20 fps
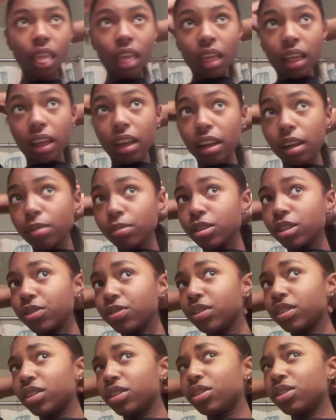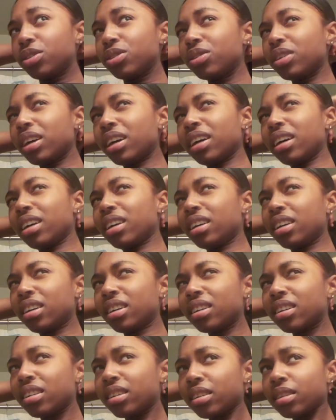And I'm just gonna do
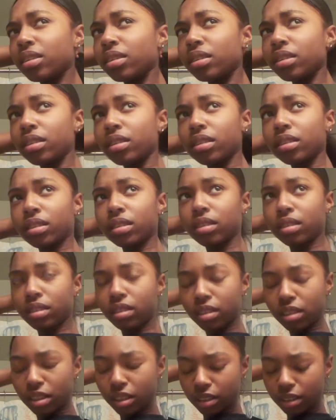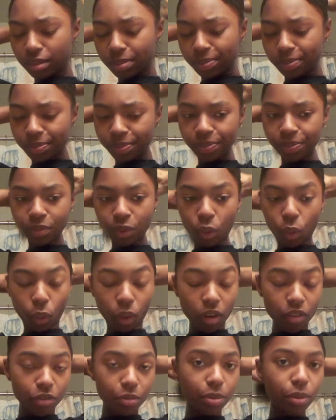a
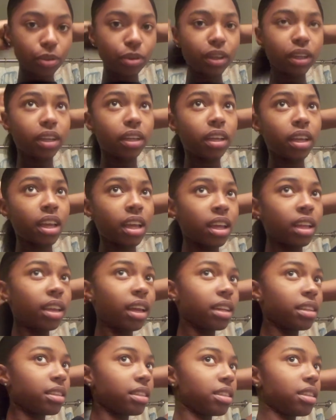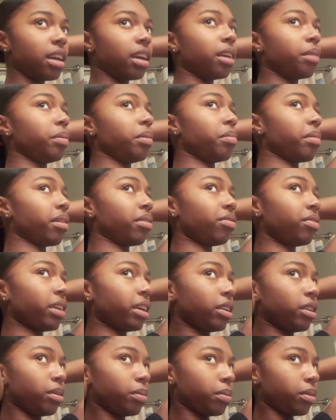rough pony. Like, this is not gonna be my
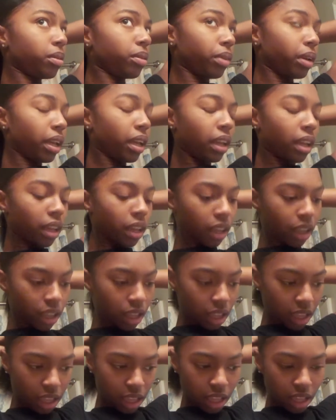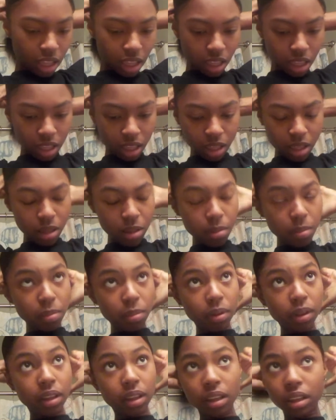final pony.
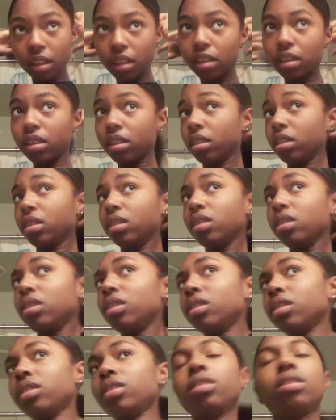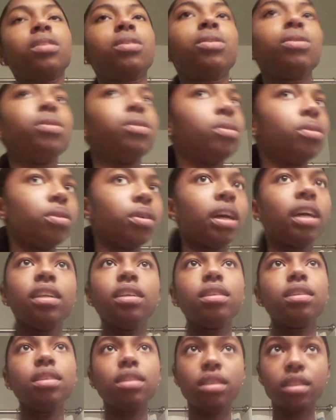But whew, I
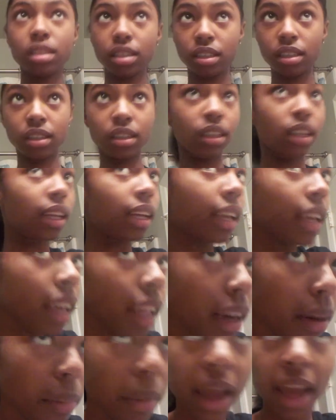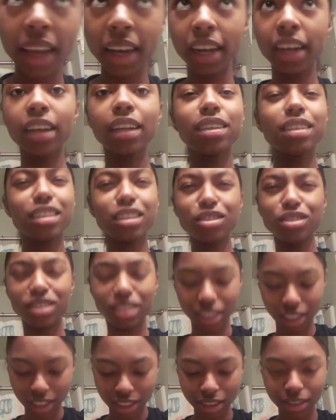just need to get it back there because you
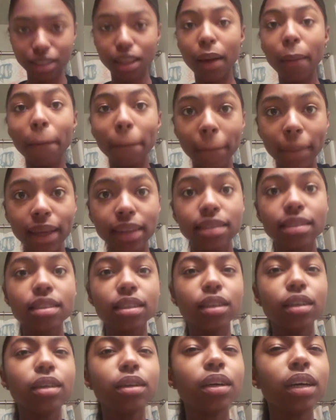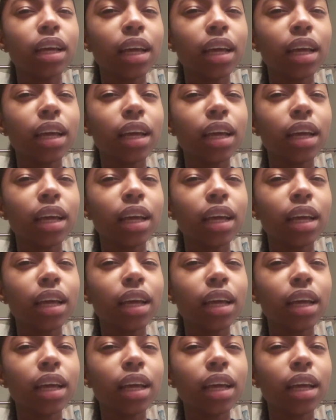see it's messed up.